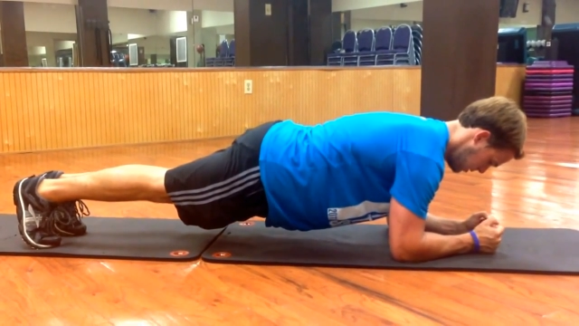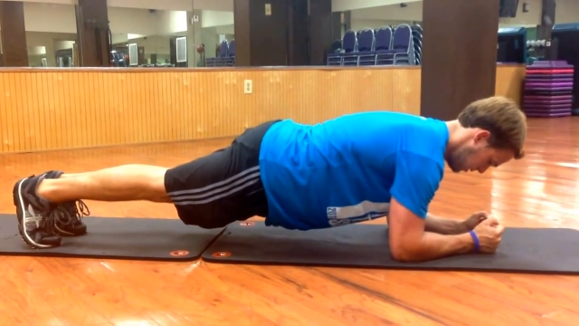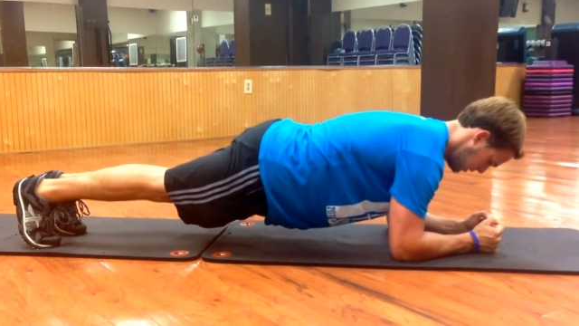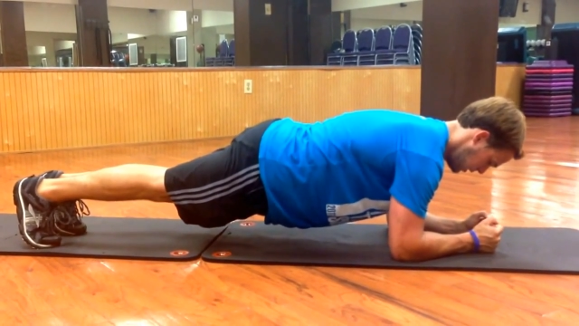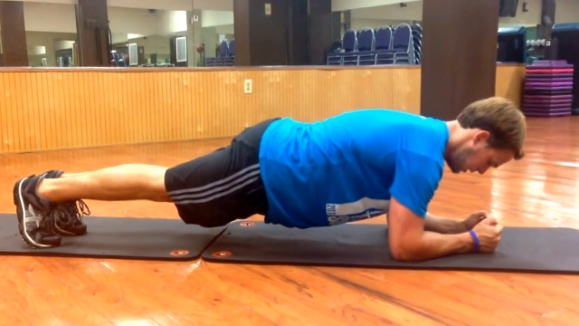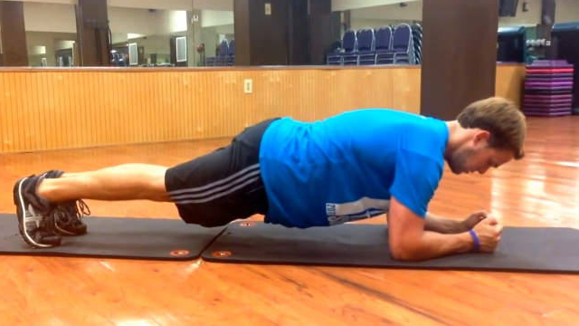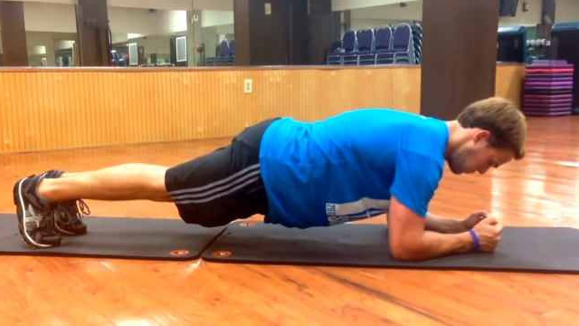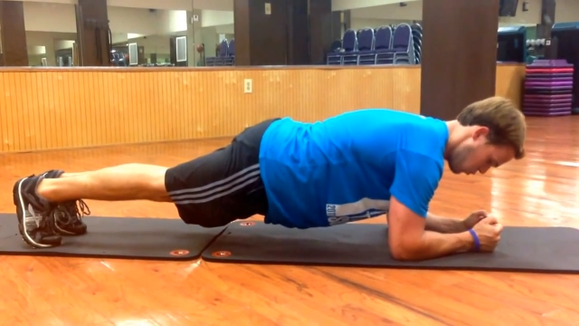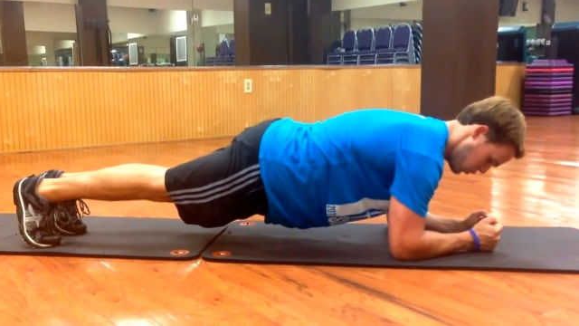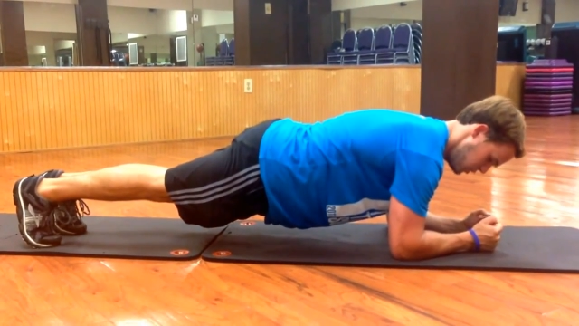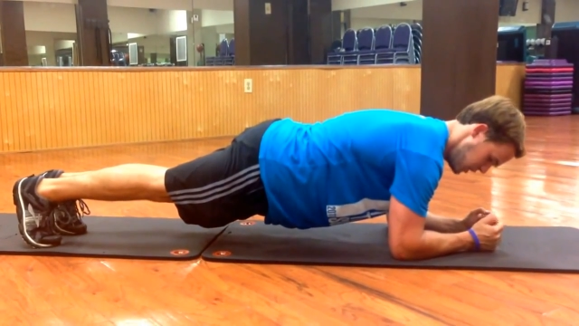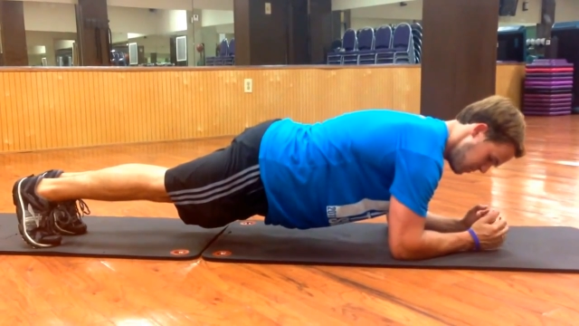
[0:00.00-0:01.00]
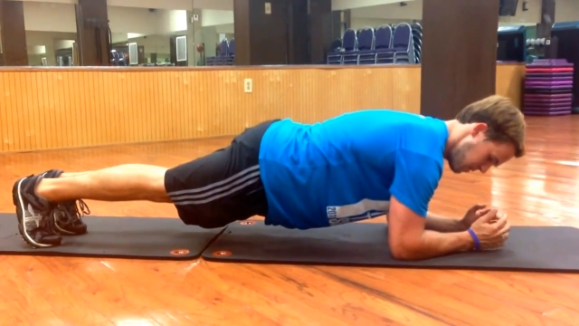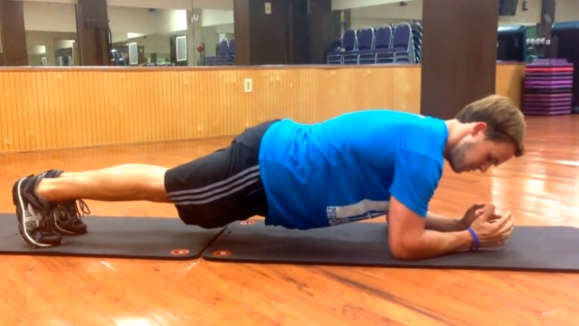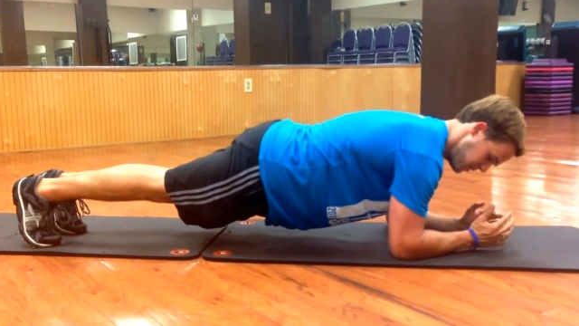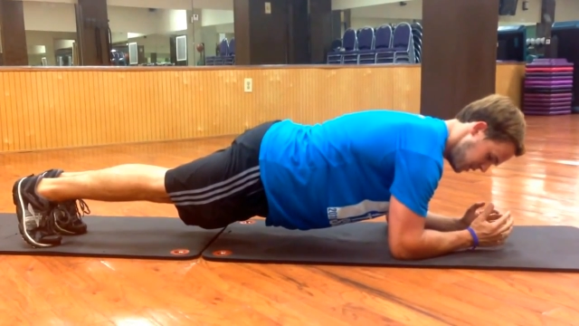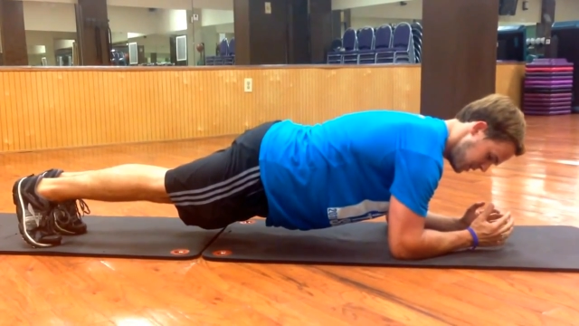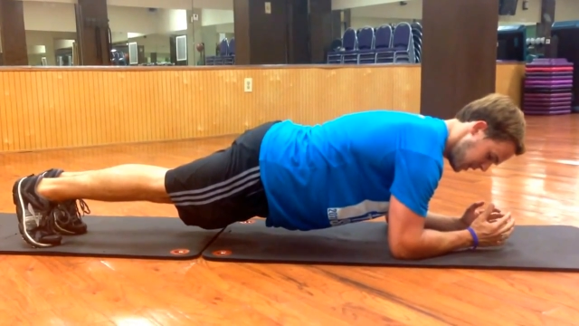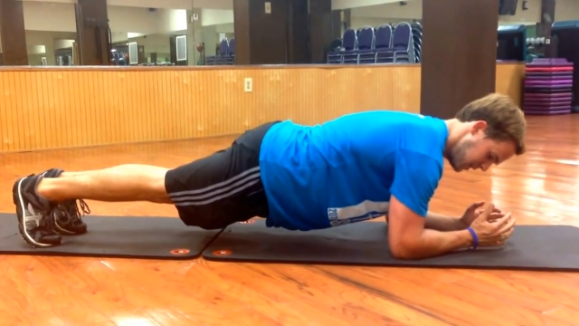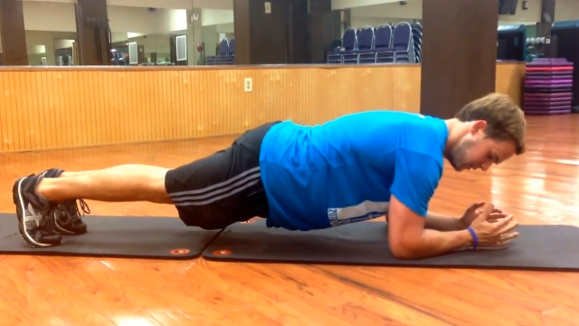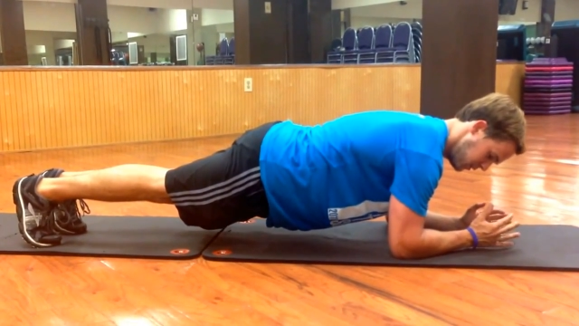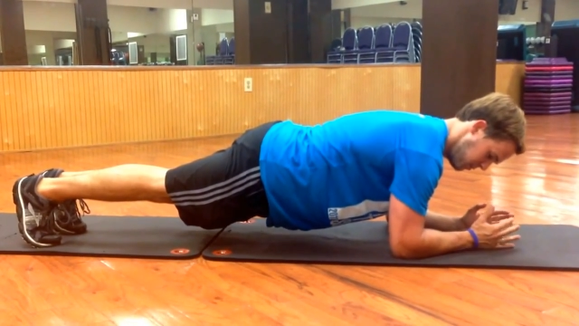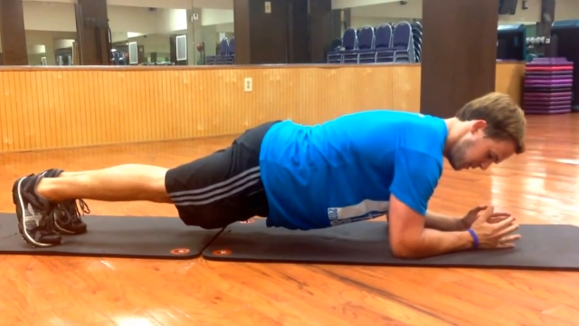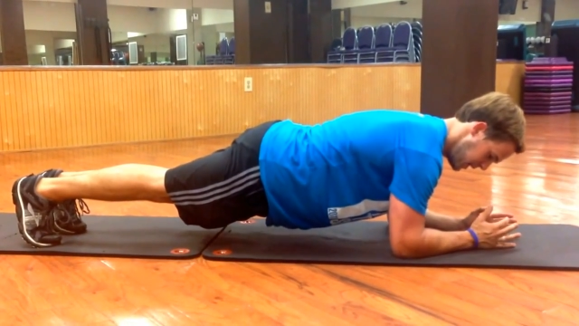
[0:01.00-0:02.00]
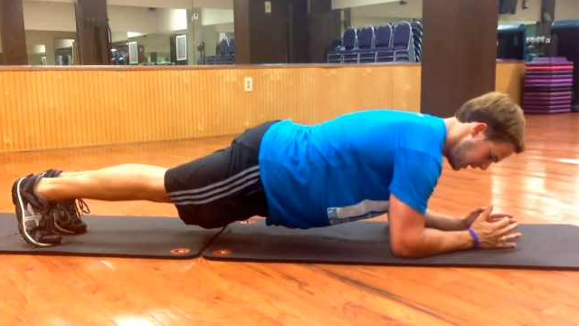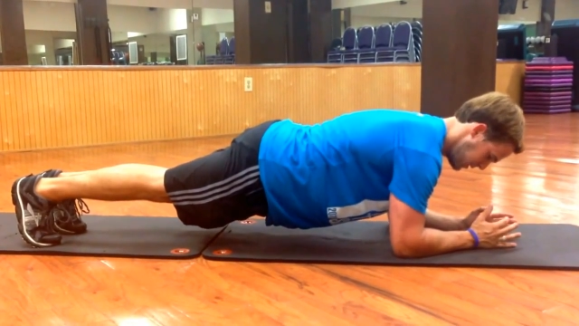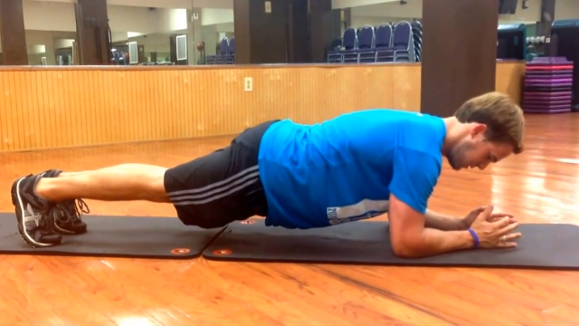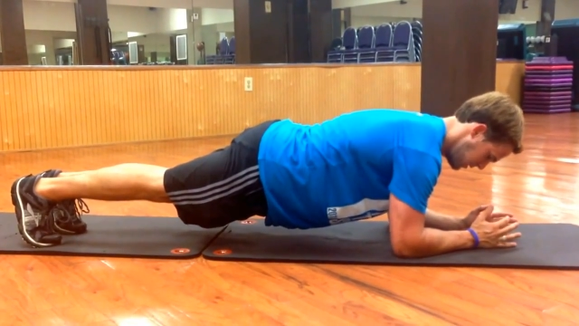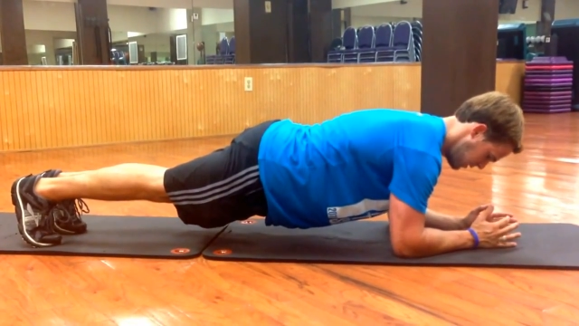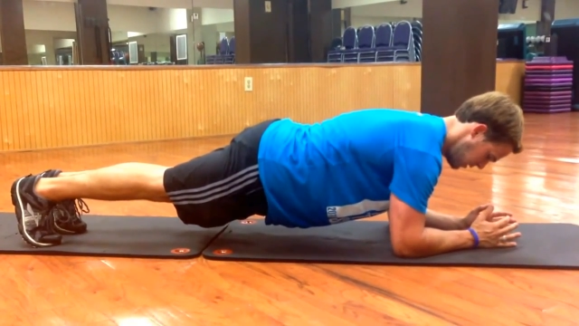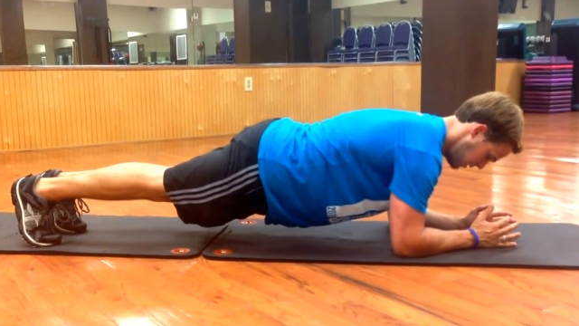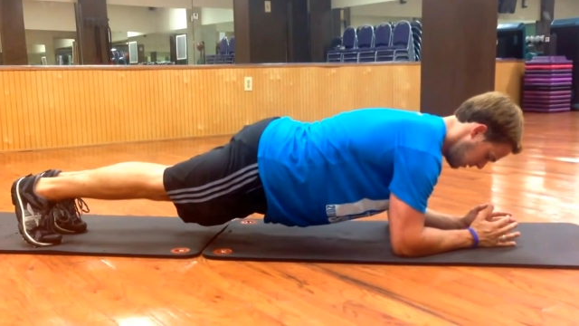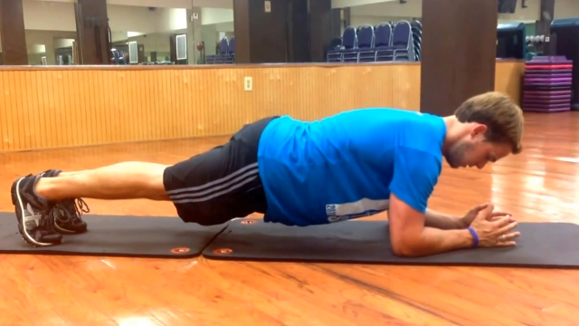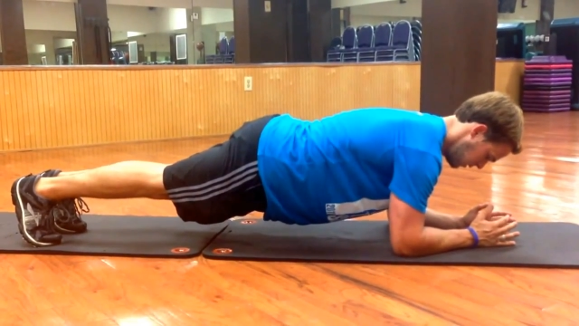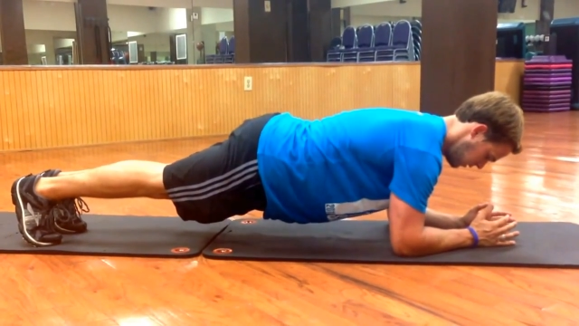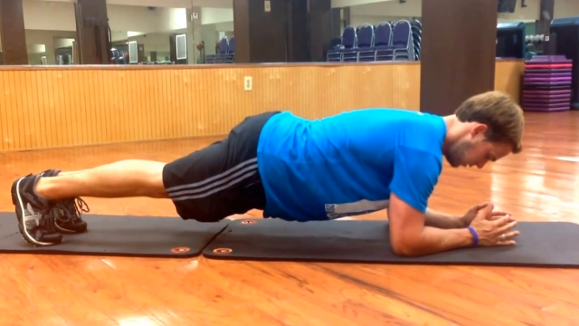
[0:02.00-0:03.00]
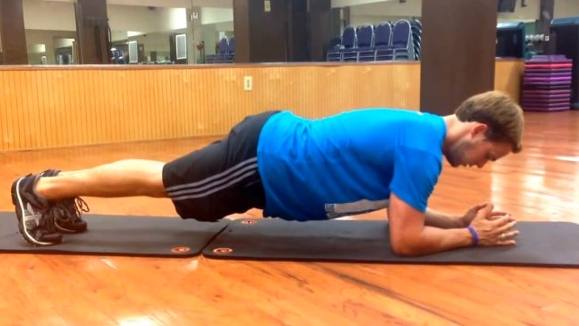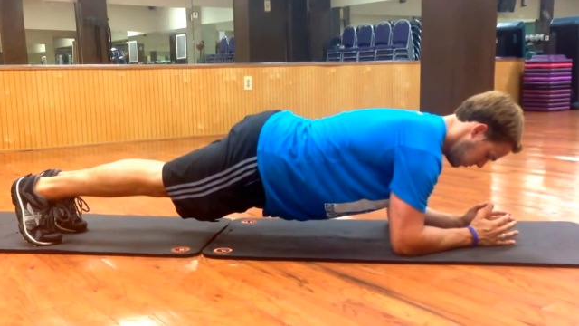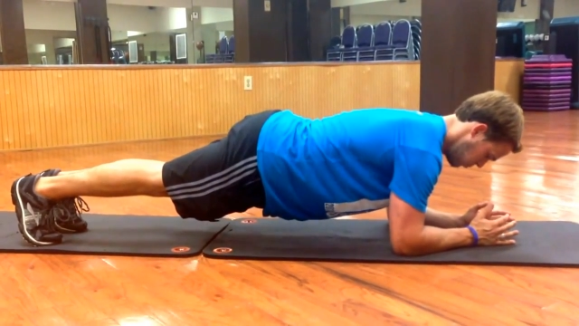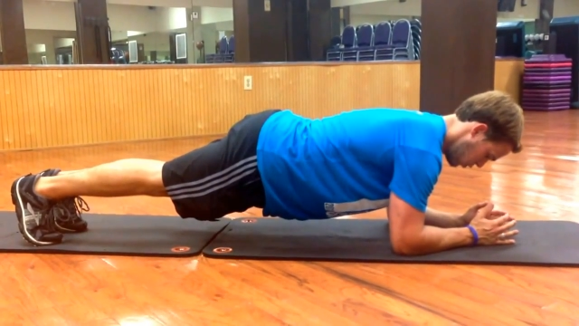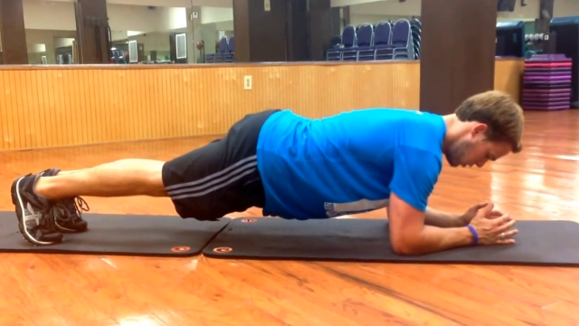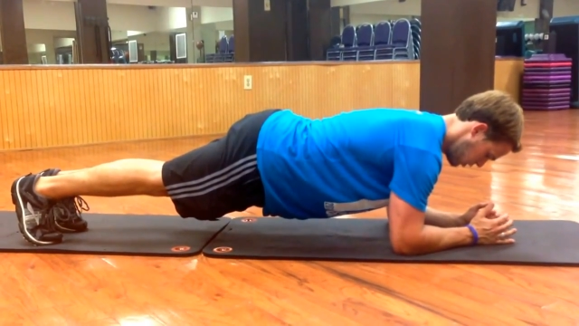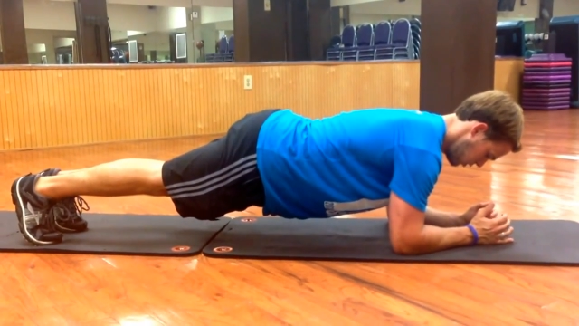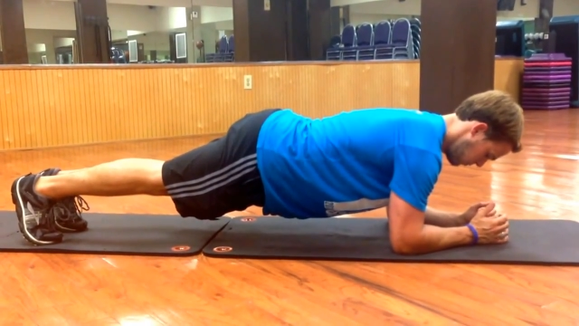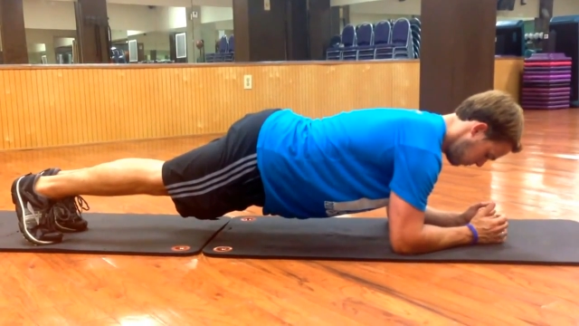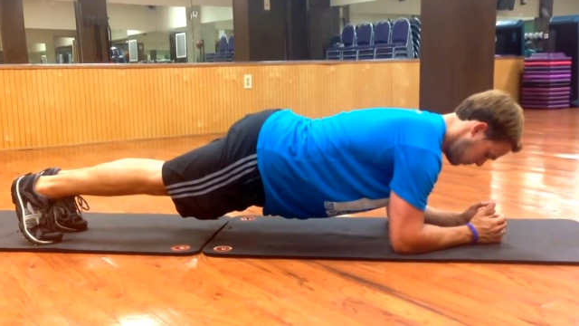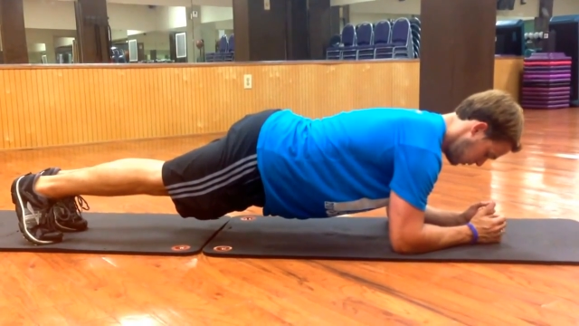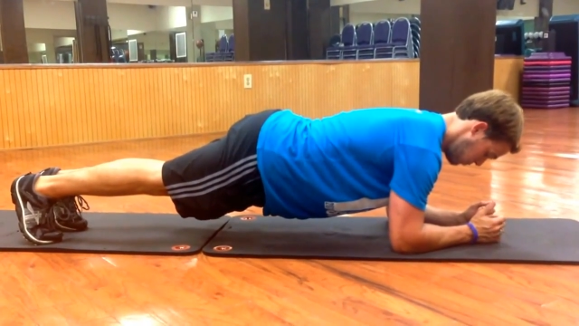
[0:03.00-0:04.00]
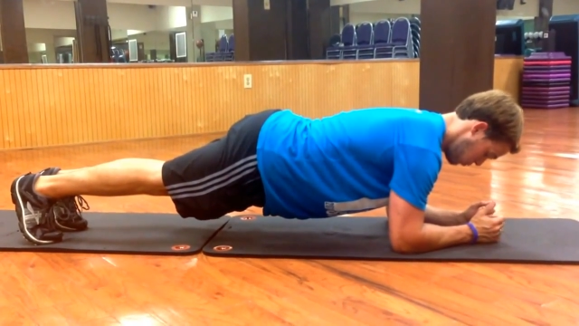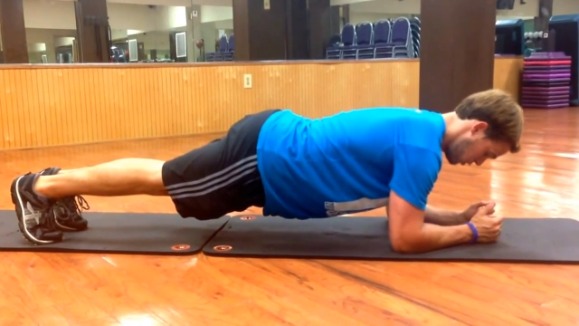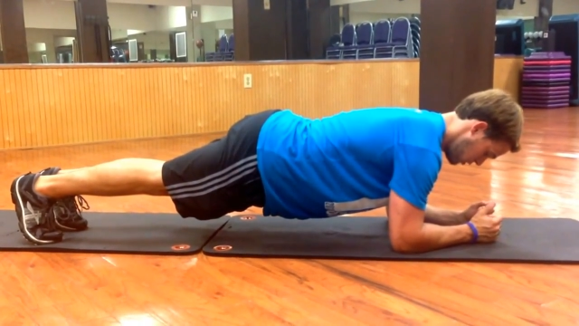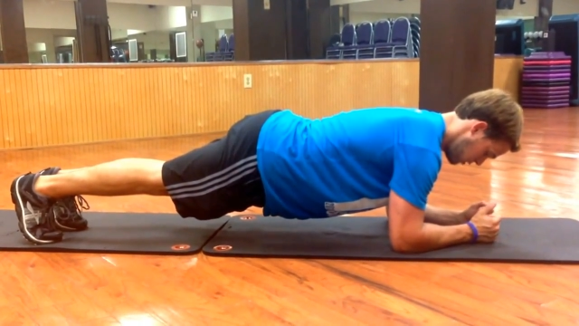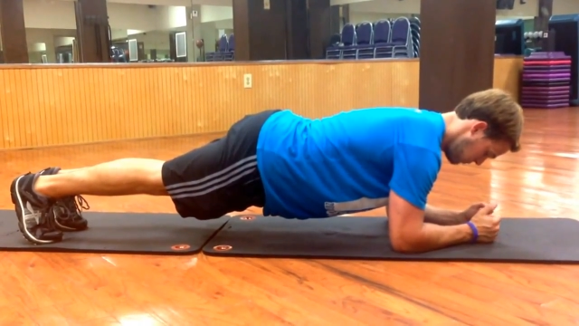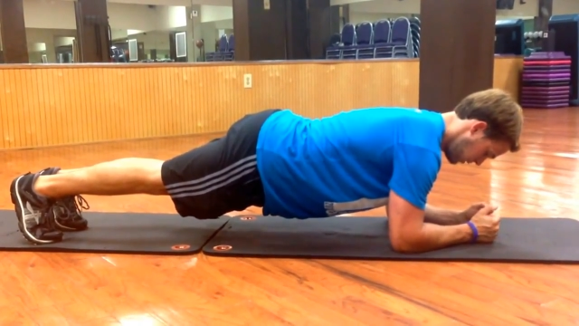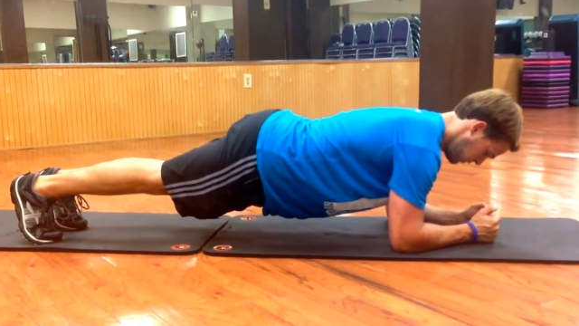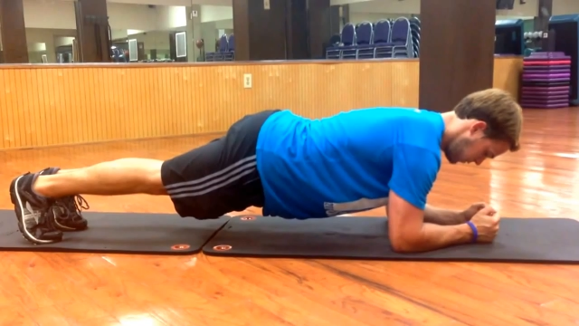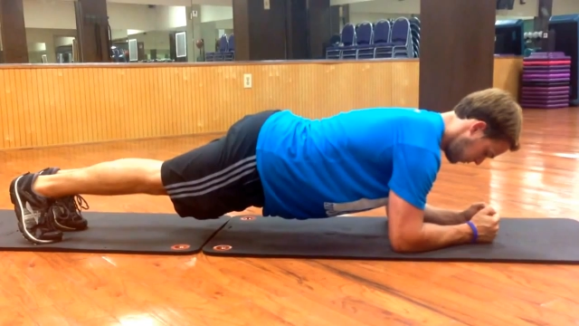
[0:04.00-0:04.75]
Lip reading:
No face is visible, so there are no lips to read.